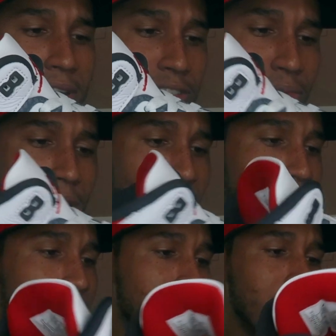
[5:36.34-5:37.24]
as well,
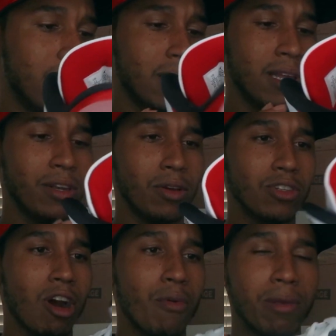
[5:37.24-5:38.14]
but those
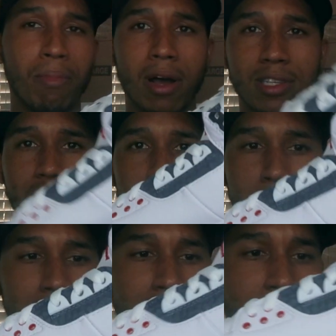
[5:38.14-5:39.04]
are already boxed up,
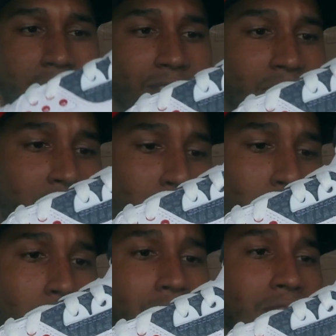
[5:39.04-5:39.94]
about to head to the new
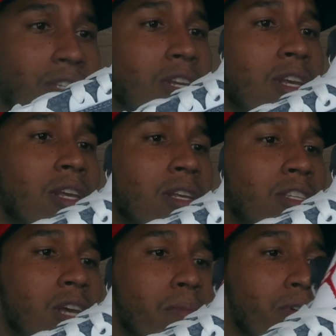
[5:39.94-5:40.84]
owners.
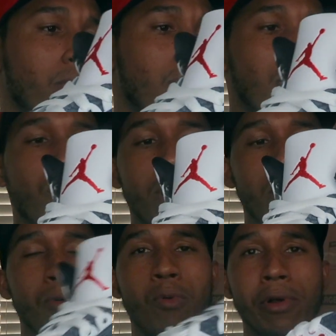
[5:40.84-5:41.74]
One of
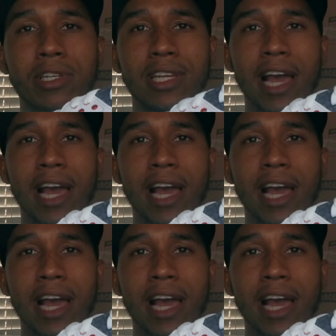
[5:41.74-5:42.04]
them going to